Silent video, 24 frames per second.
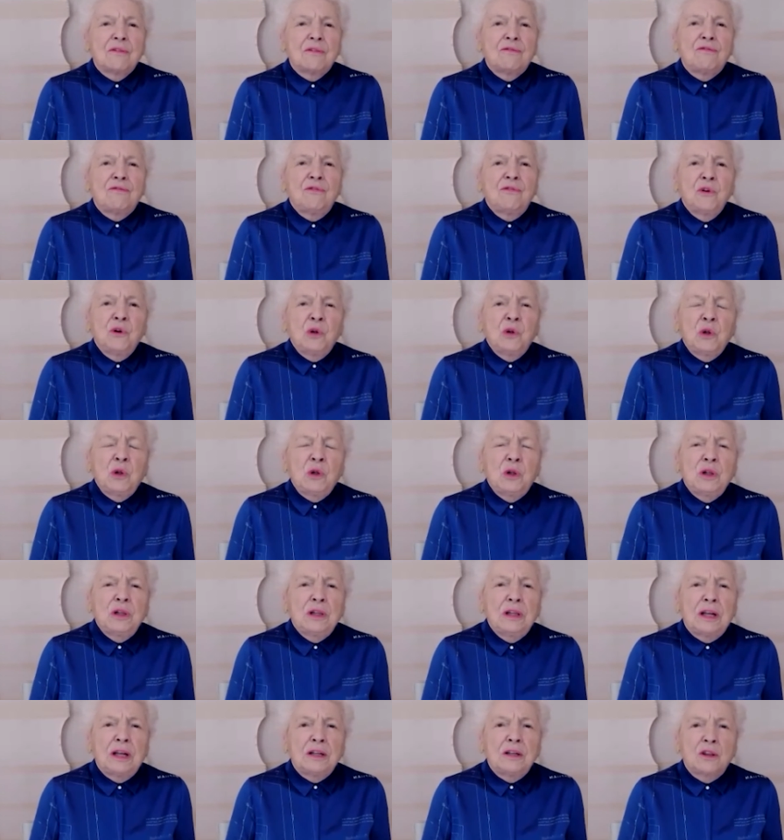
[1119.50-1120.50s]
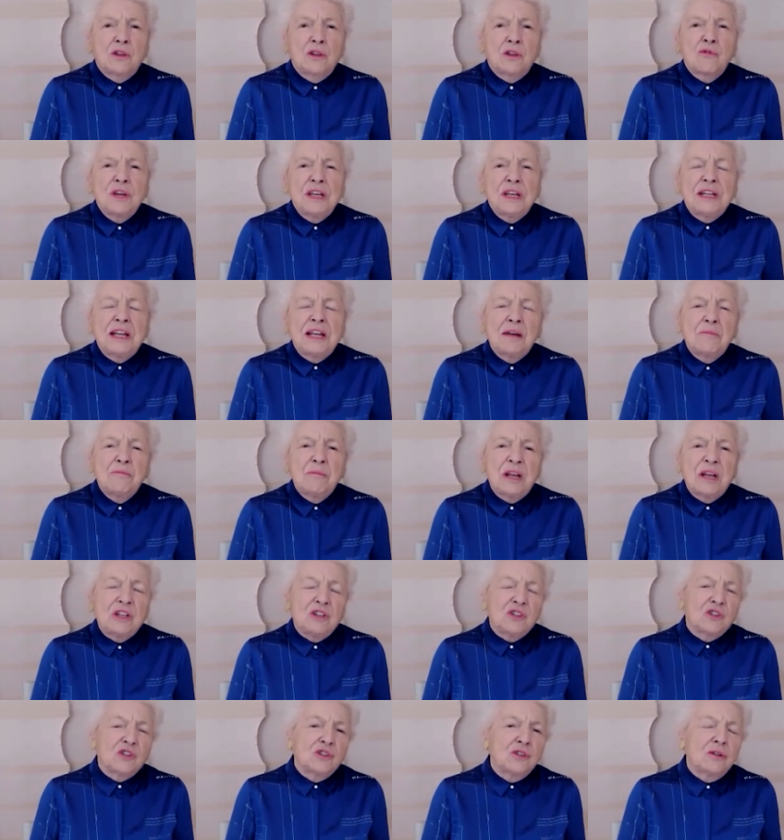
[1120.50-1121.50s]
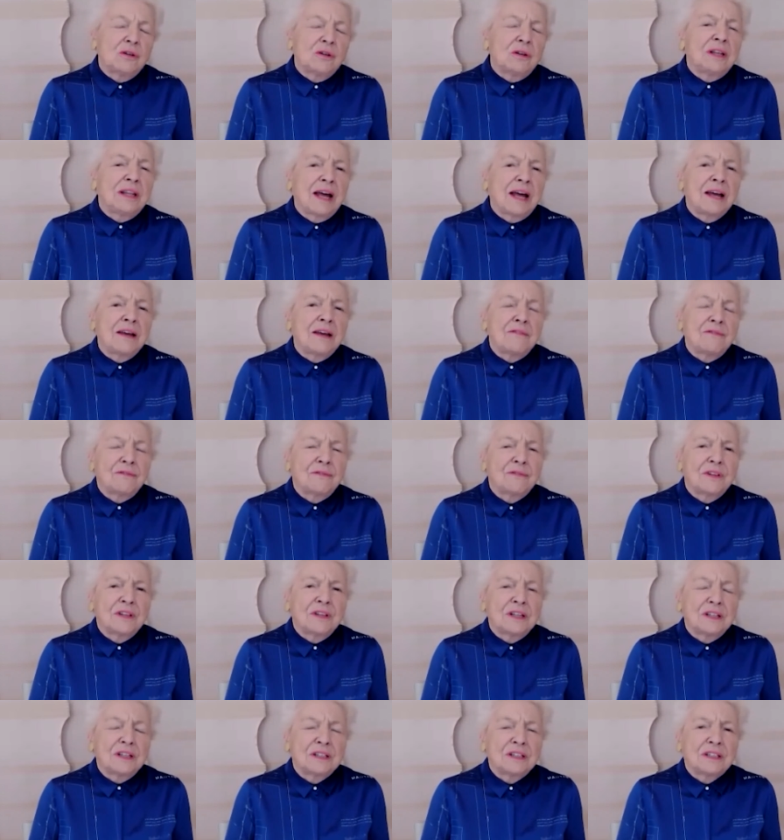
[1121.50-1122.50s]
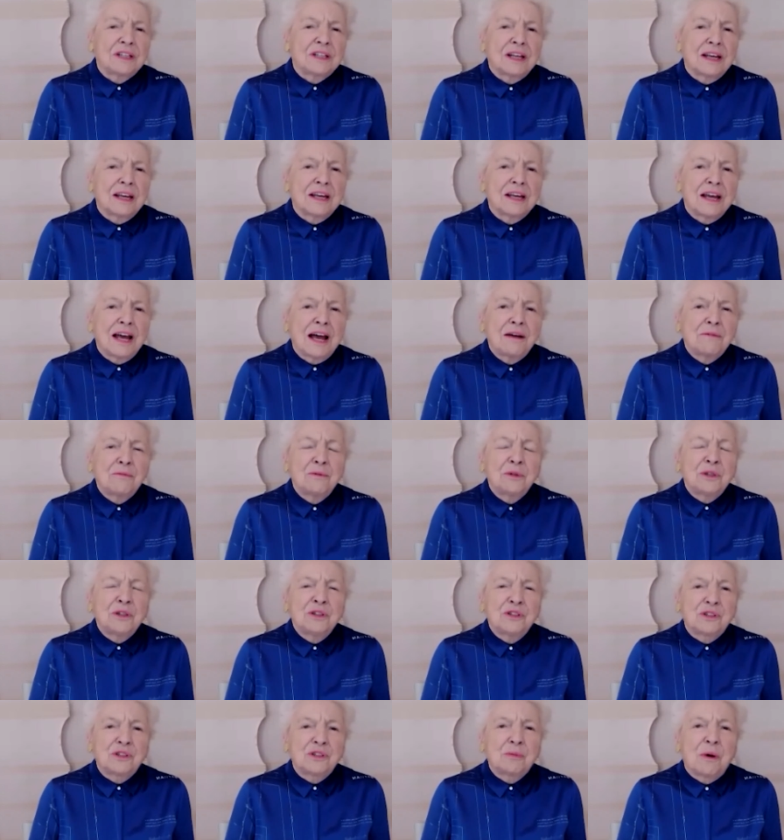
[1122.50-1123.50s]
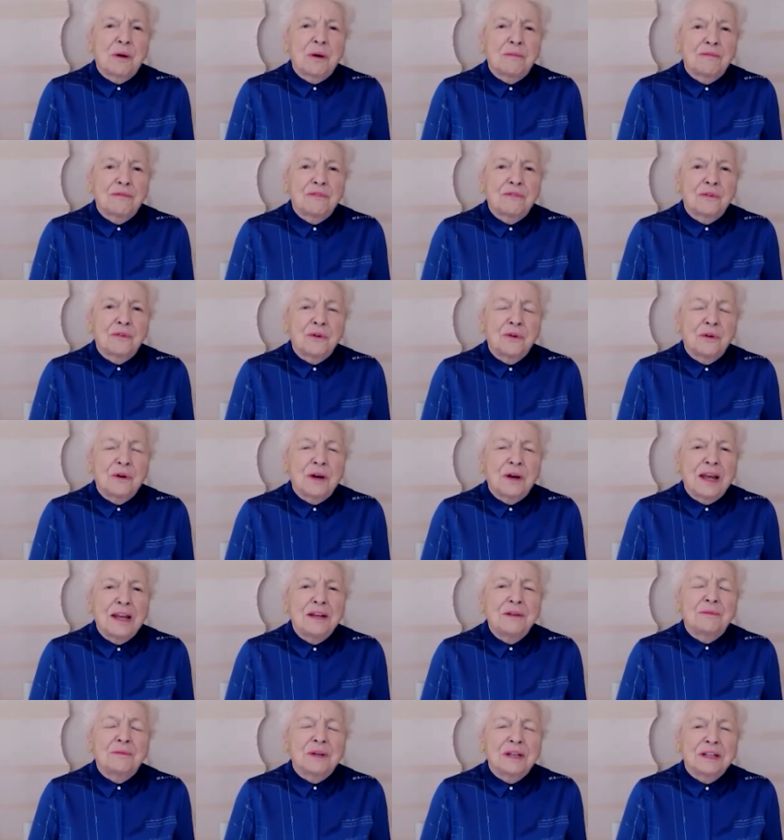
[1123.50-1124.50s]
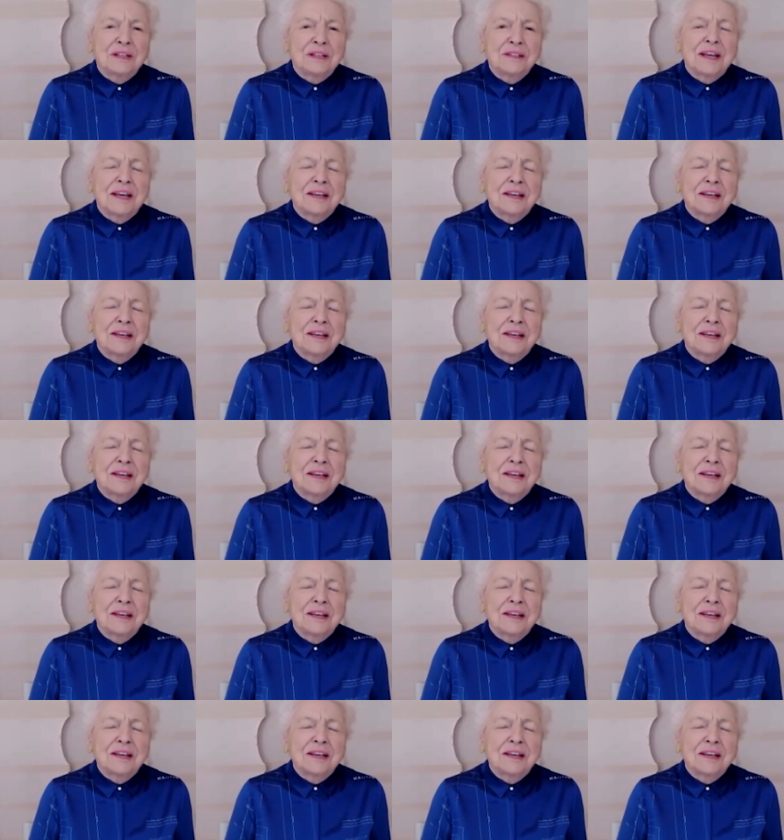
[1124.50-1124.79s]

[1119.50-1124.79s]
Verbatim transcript: full and three dimensional life that uh, I wouldn't swap for anyone